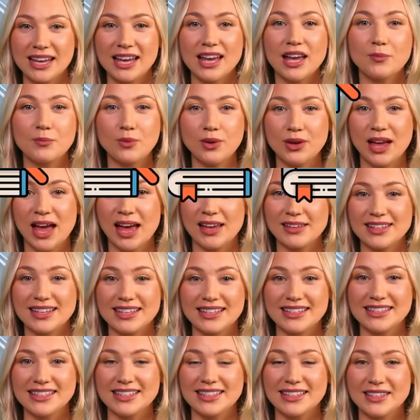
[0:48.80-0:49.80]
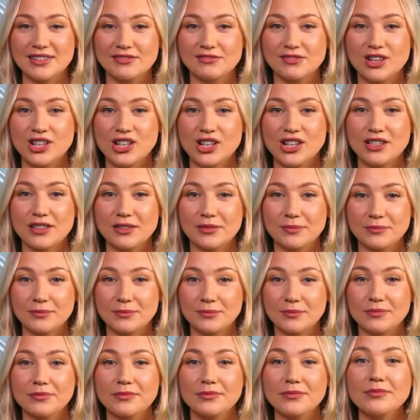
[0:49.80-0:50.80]
it up with evidence is sufficient.
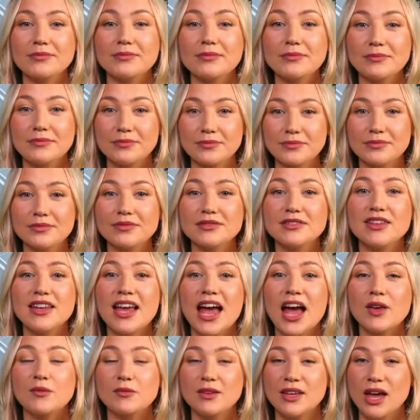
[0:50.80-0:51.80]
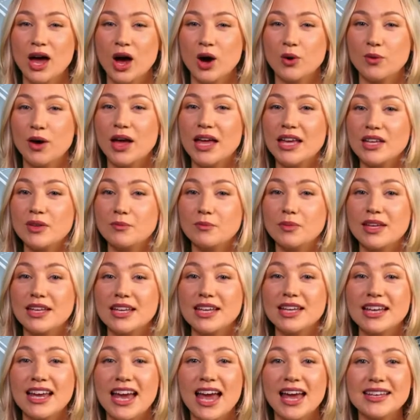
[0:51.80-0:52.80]
Now we know what an
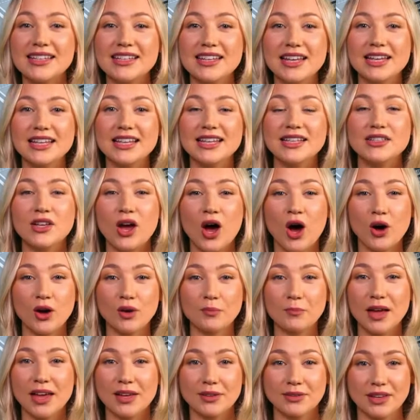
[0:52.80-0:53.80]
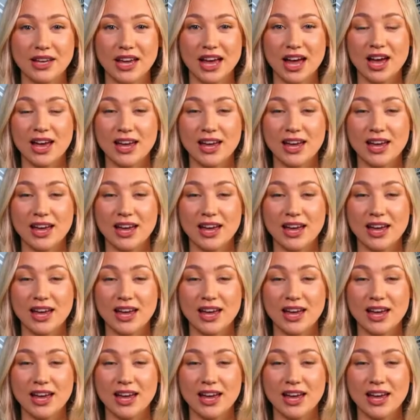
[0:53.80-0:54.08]
opinion essay is all about.